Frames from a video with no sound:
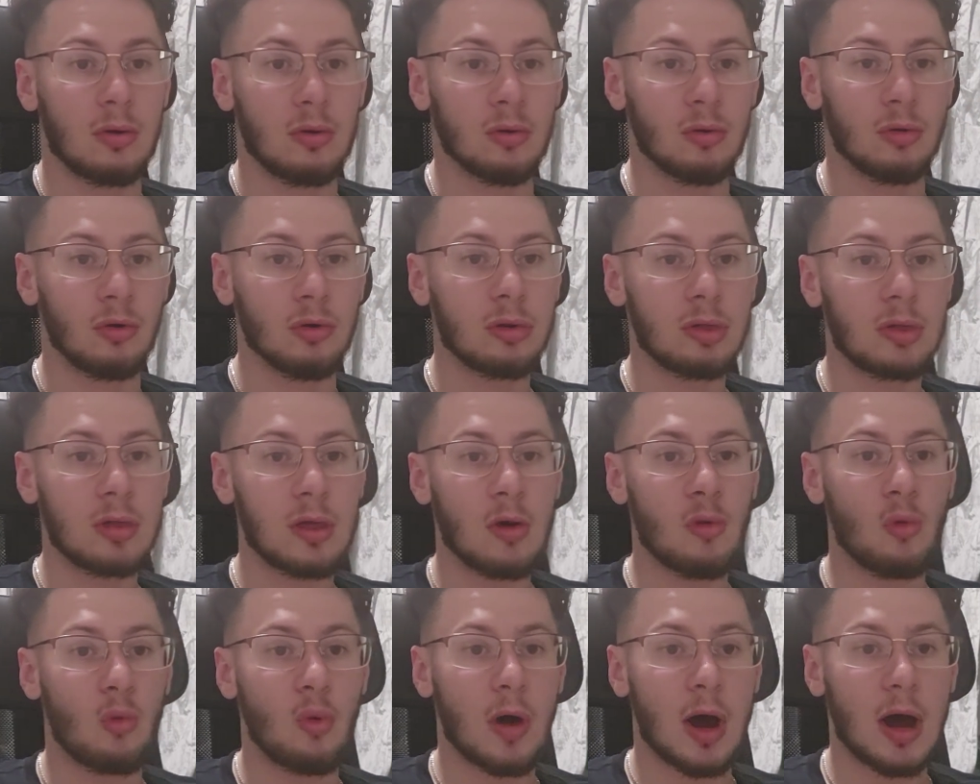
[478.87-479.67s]
Not
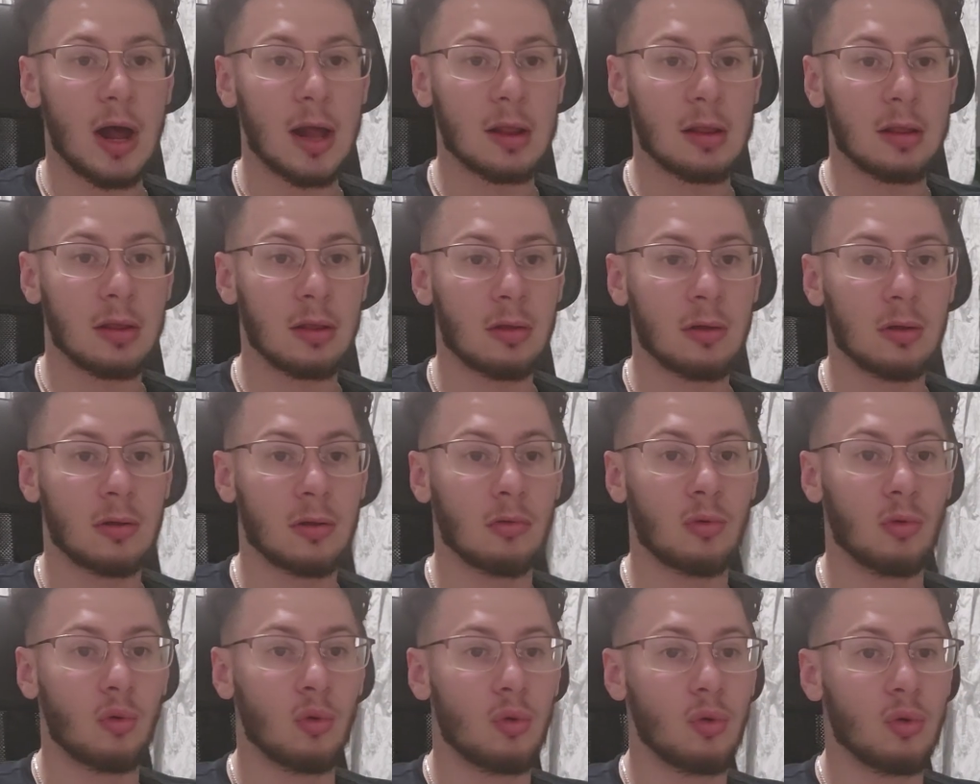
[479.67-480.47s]
the one
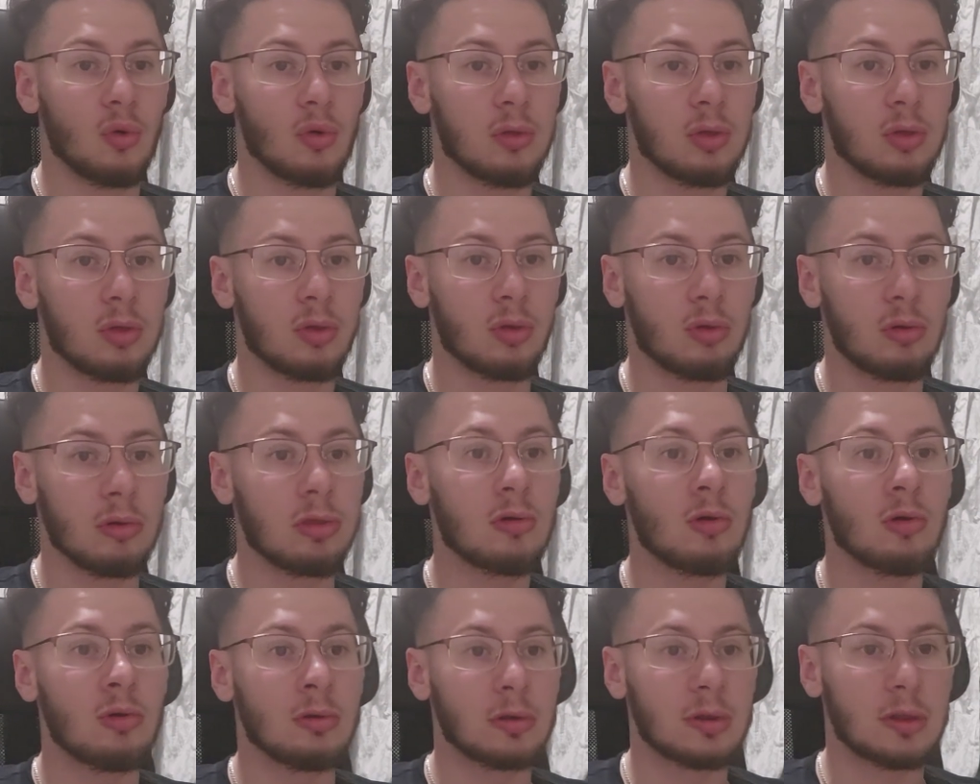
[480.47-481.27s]
who
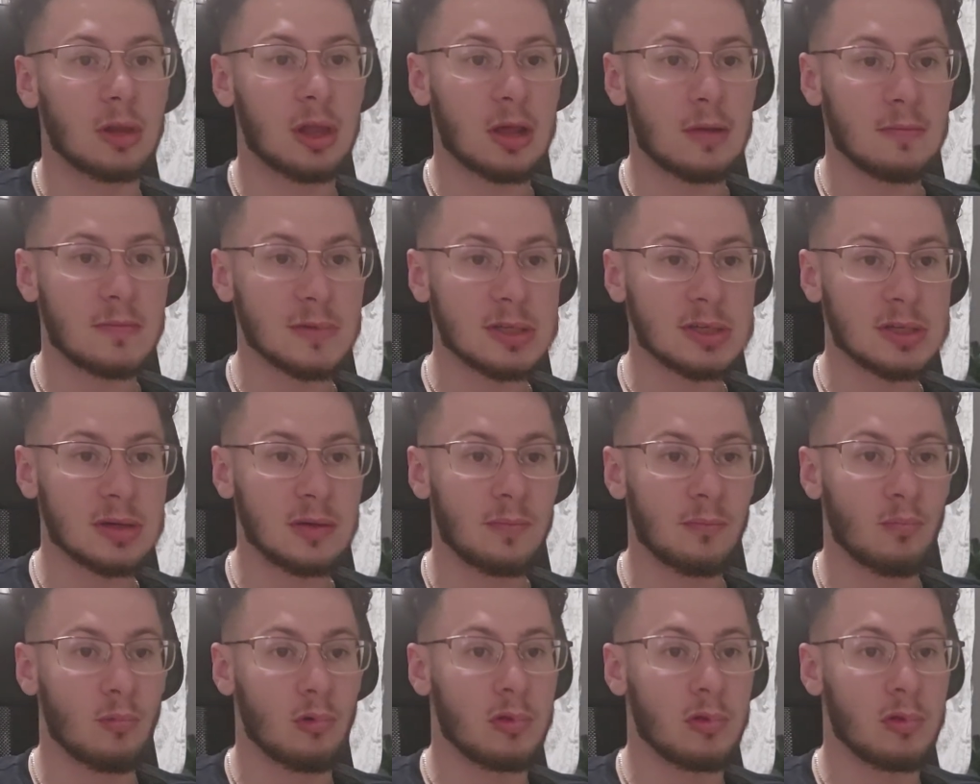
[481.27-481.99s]
truth condemns,